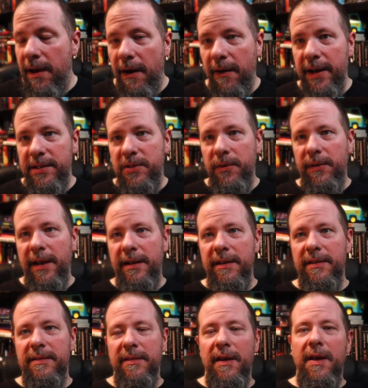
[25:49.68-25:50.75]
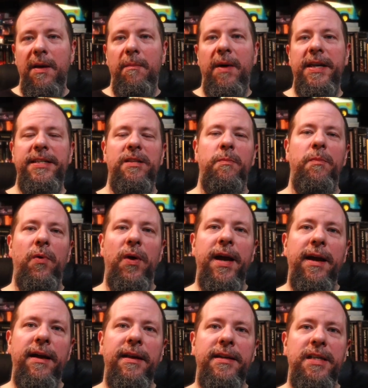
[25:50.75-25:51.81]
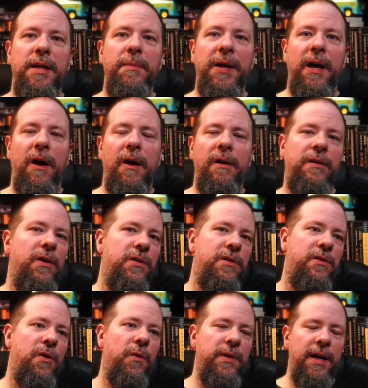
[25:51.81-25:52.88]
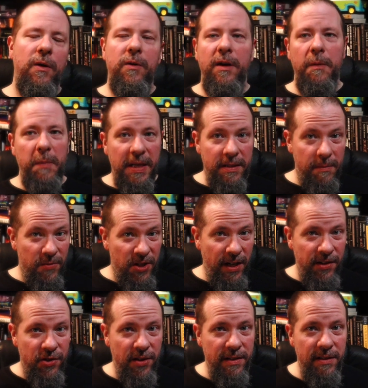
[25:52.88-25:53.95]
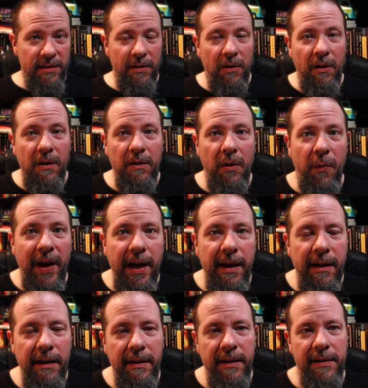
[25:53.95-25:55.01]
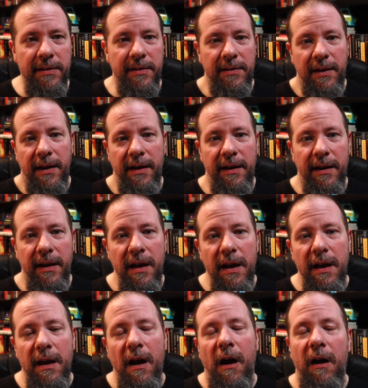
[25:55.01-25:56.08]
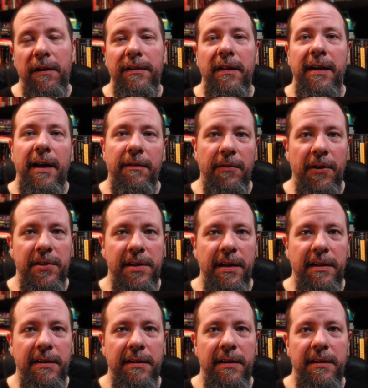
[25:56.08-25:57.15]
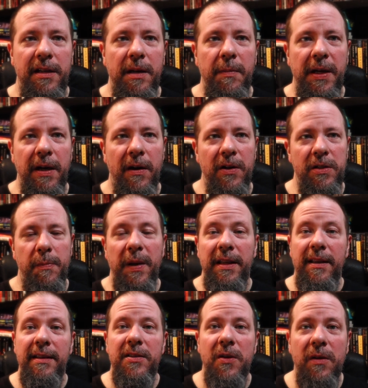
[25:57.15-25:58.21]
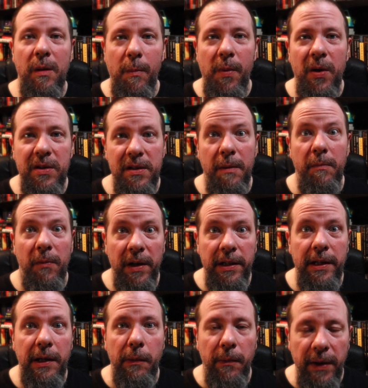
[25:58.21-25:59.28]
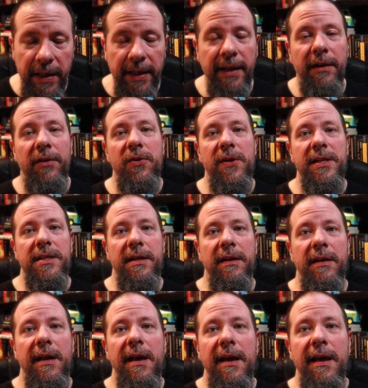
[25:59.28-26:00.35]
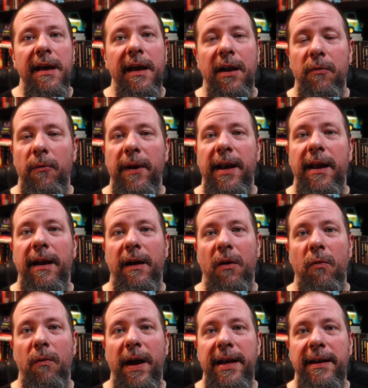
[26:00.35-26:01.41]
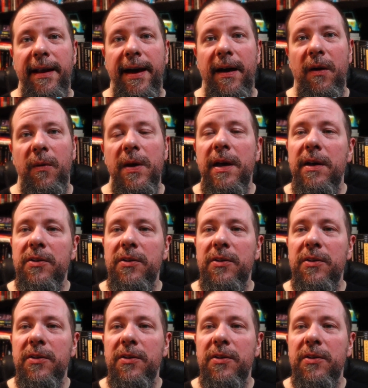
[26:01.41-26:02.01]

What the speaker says: All right, so that is my spring TBR. There's no doubt going to be some changes along the way, because I hardly ever stick to TBRs, but these are the books I'm really, really interested in reading right now.